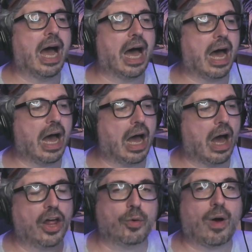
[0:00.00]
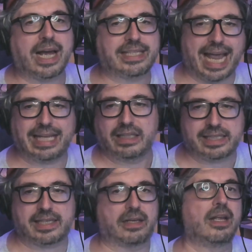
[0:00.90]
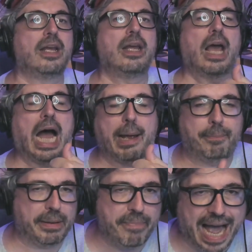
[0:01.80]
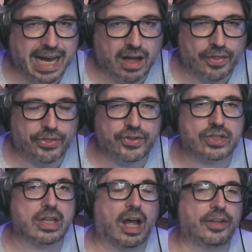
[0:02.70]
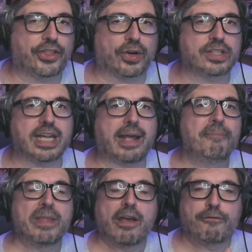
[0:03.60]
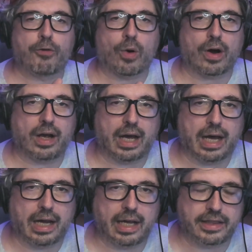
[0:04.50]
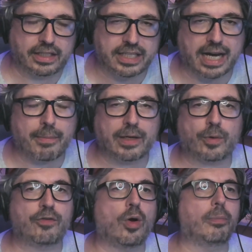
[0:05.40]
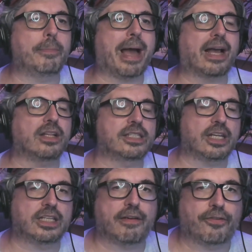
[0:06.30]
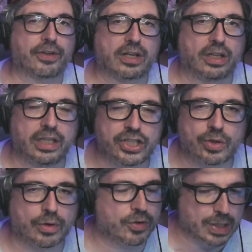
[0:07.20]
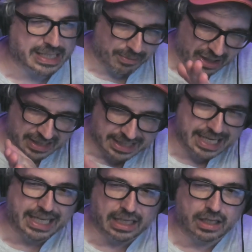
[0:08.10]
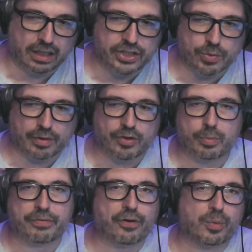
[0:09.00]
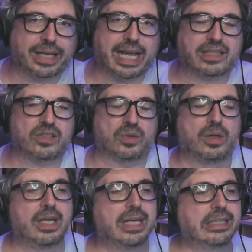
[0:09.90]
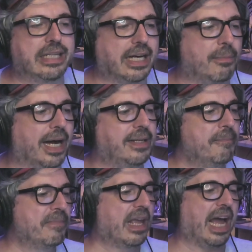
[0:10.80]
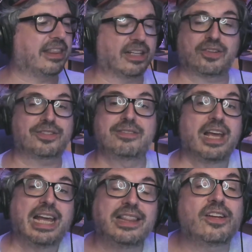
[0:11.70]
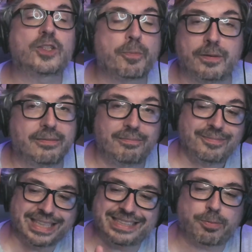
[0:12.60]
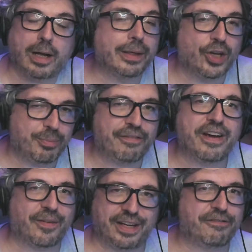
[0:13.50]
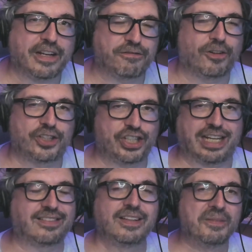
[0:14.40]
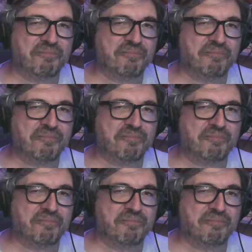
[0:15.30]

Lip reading: Otherwise, hey, listen, I'll be back on Thursday for the Dynamite review. I'll be back on Sunday for the Collision review. Yes, I'm going to sneak in a Collision review before we get to Dynamite. I think it's probably going to be very eventful shit.